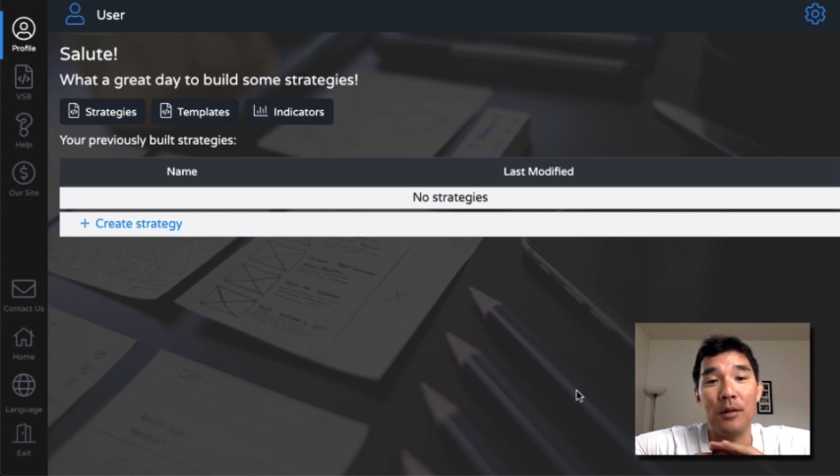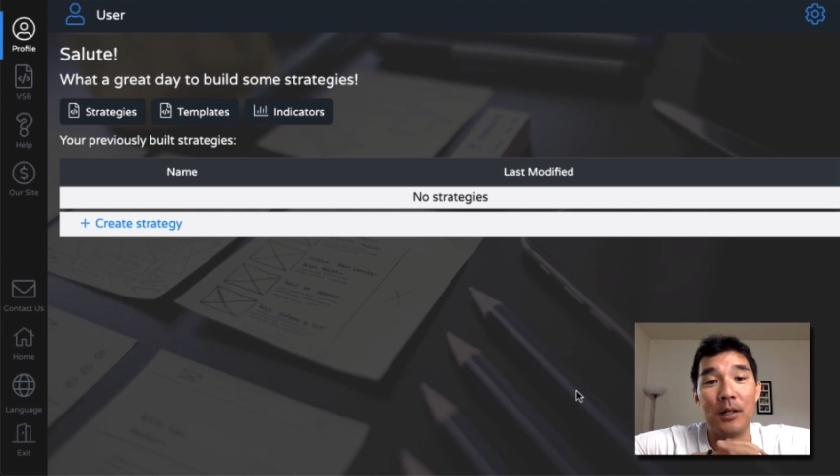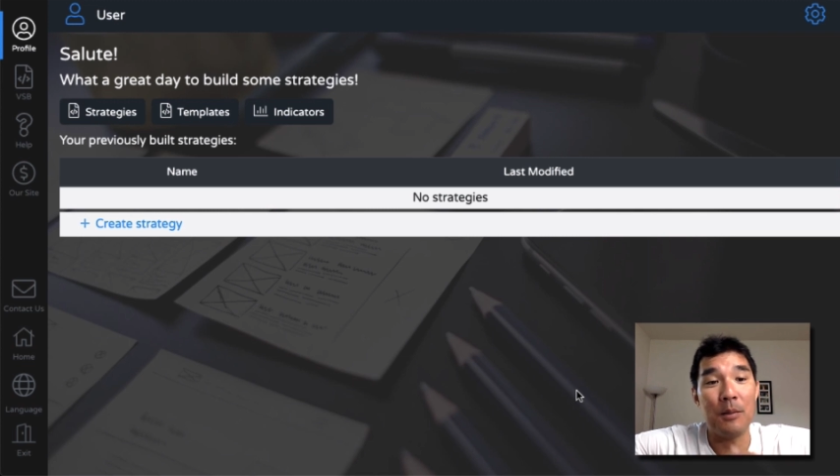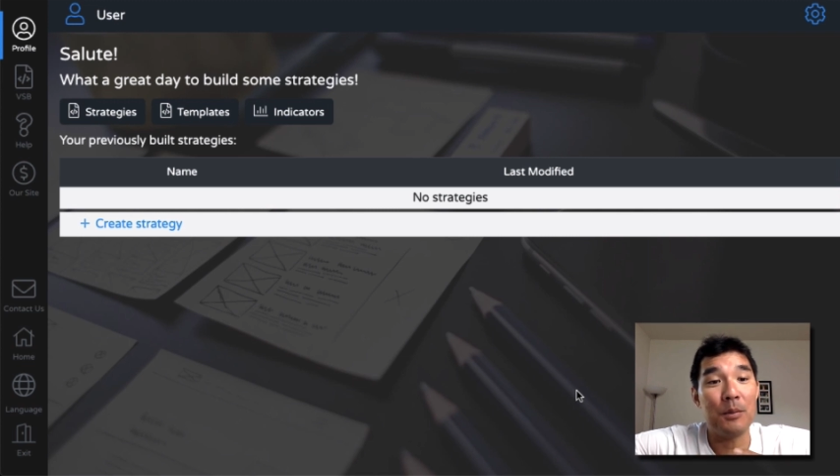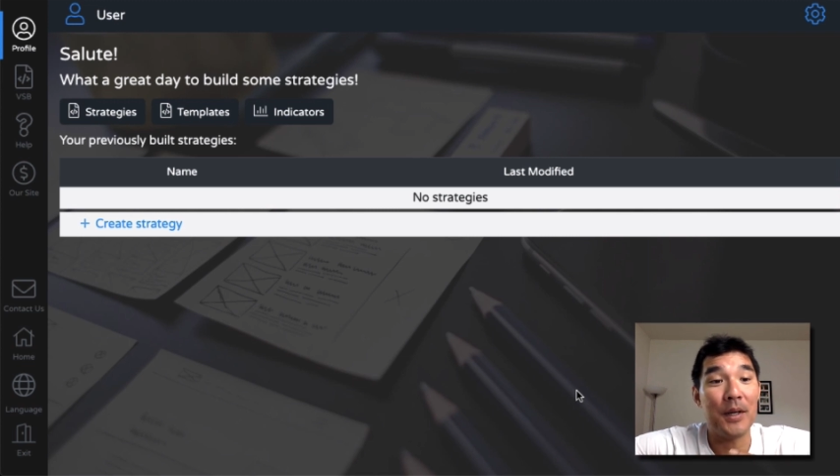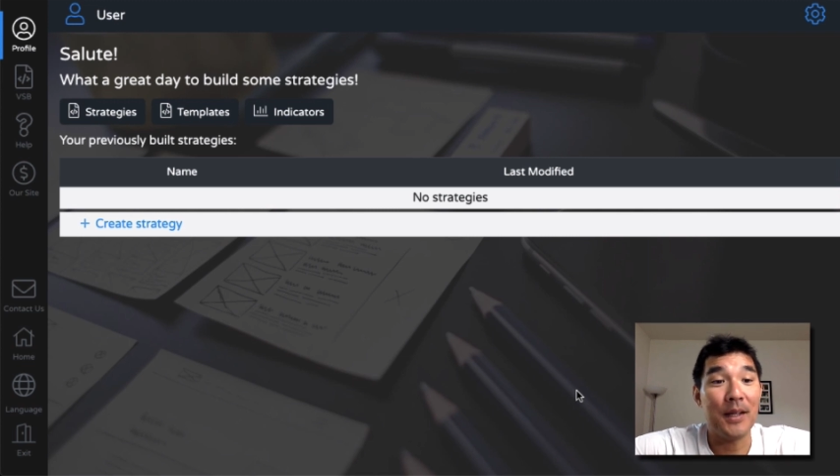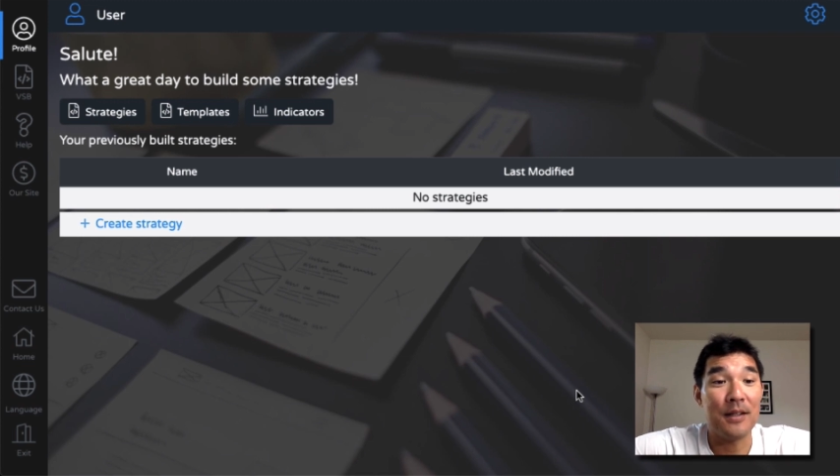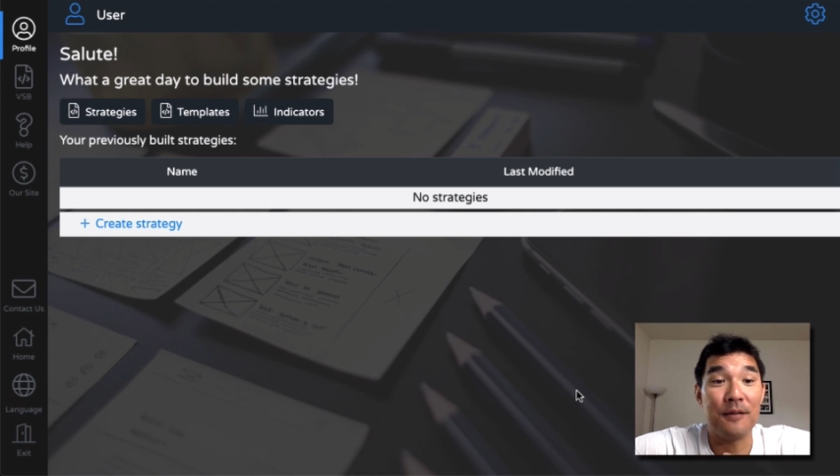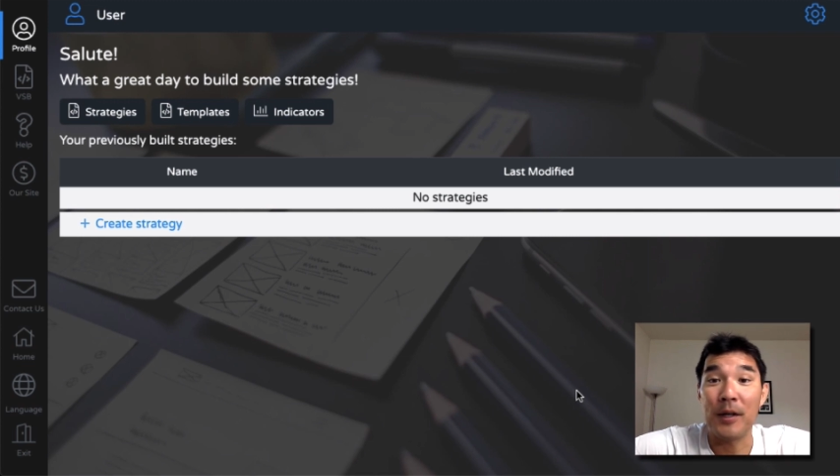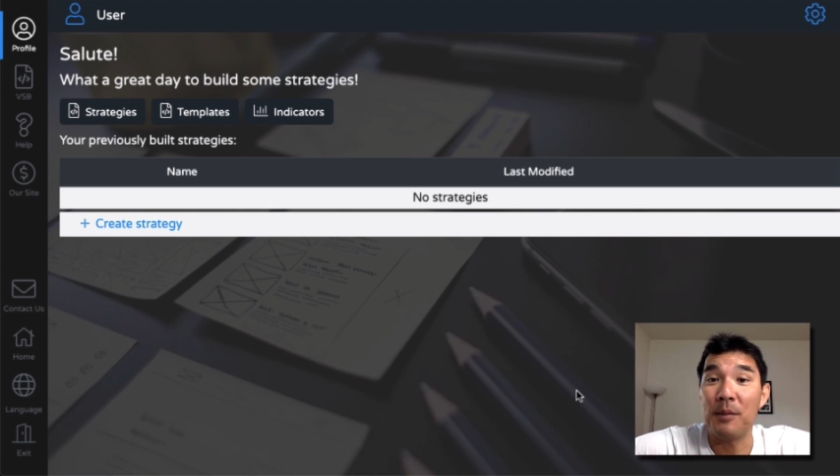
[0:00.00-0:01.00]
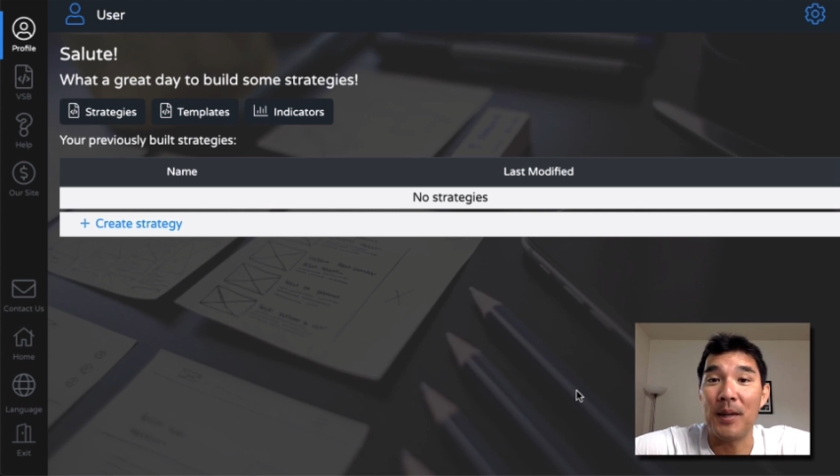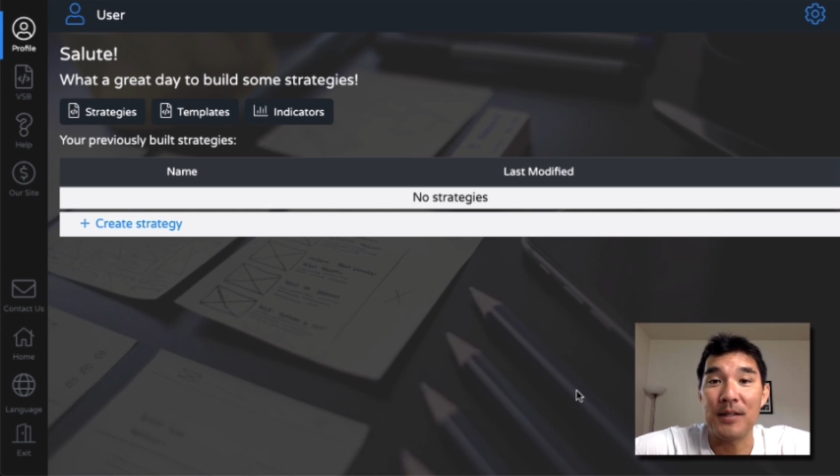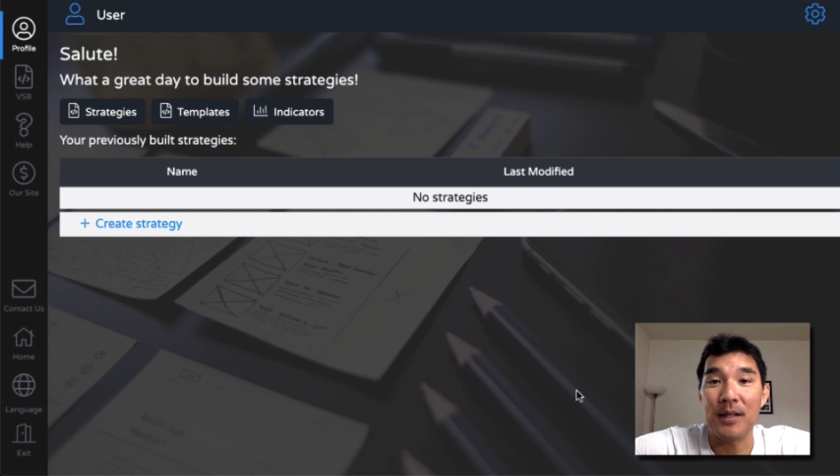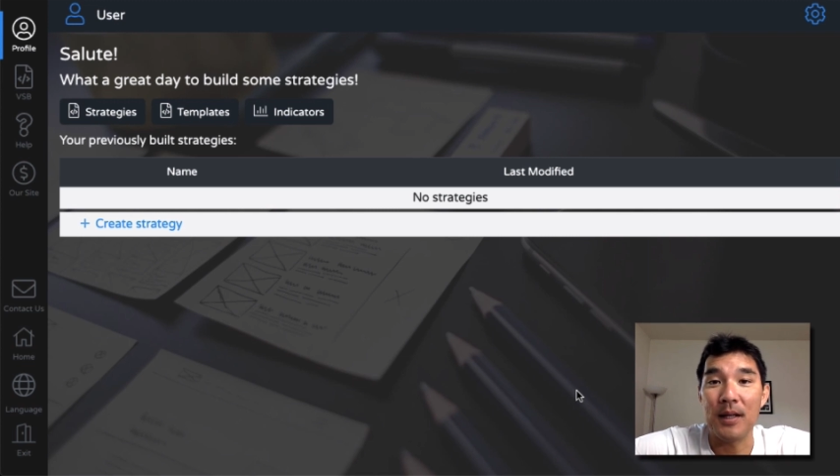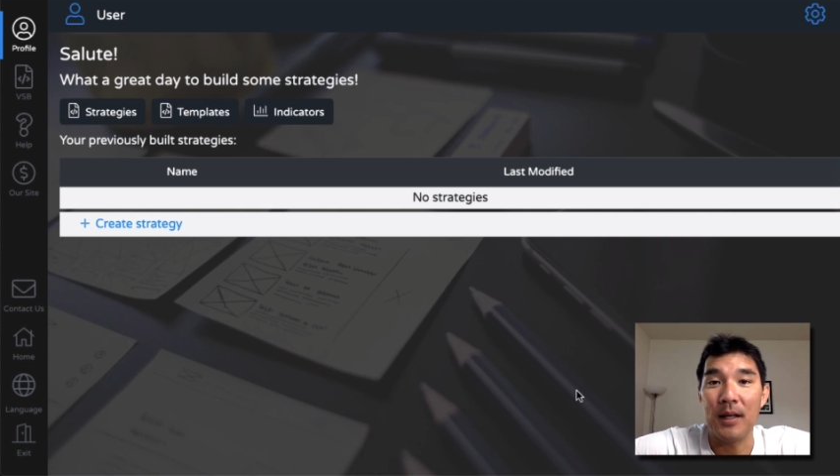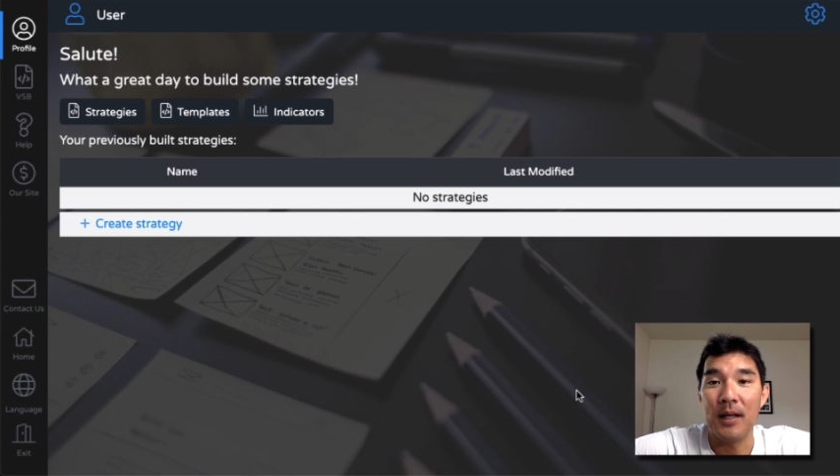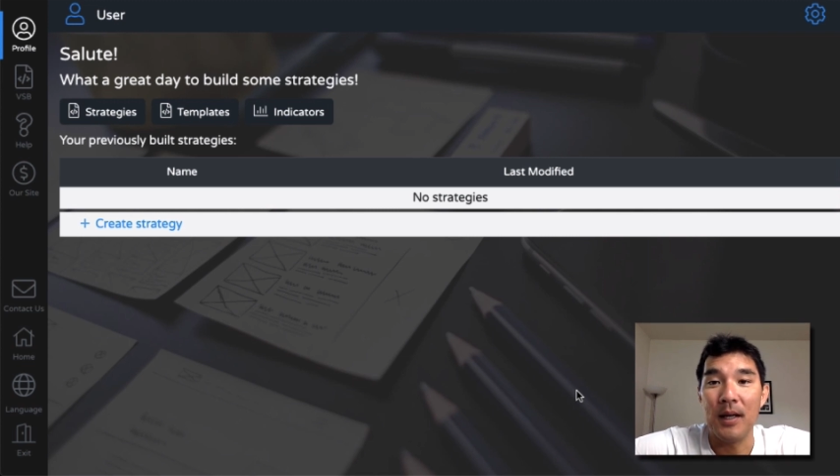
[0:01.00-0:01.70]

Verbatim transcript: keep in mind that it's very basic,